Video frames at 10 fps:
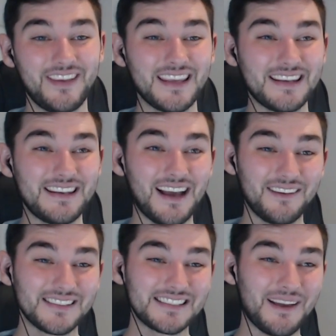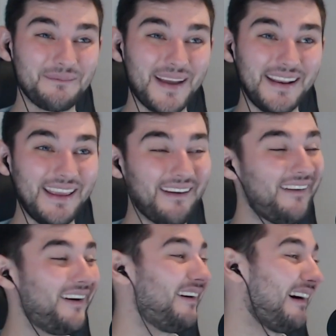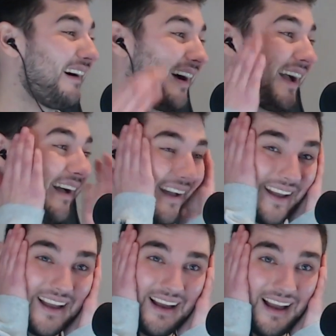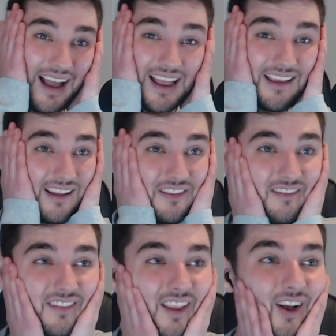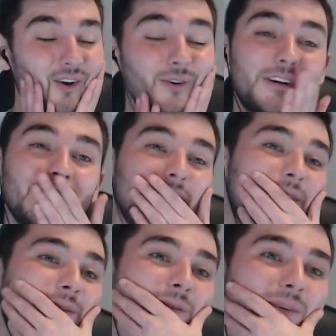Vietnam has that many? Oh, I had no clue.